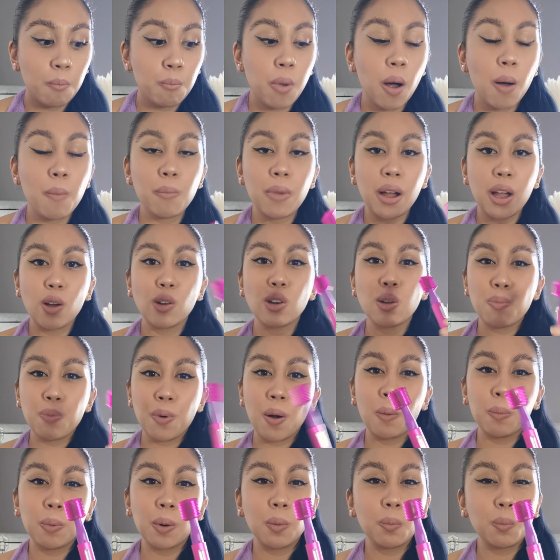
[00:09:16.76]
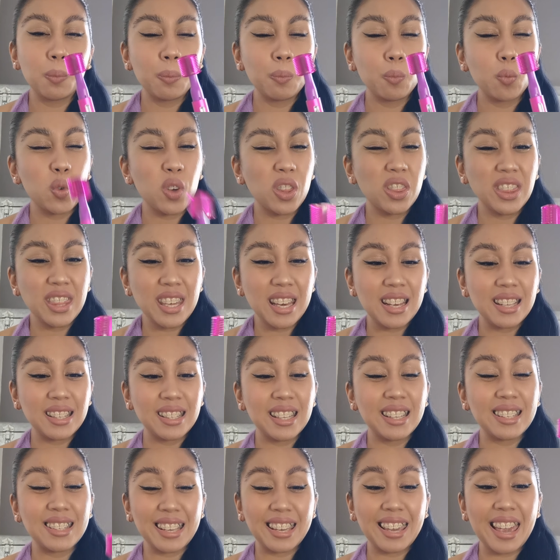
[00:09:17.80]
But my only problem with this
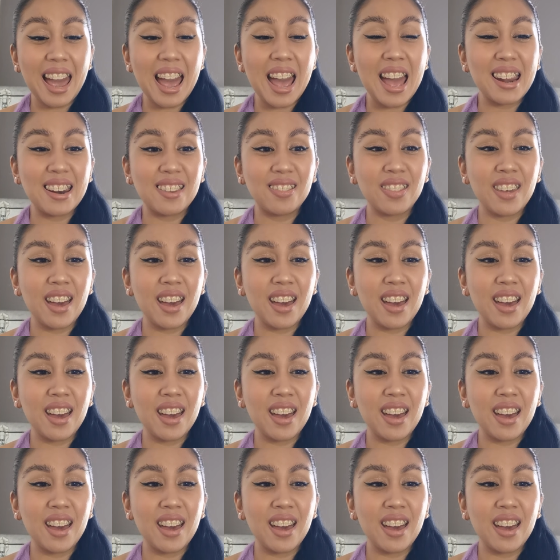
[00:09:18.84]
is, again,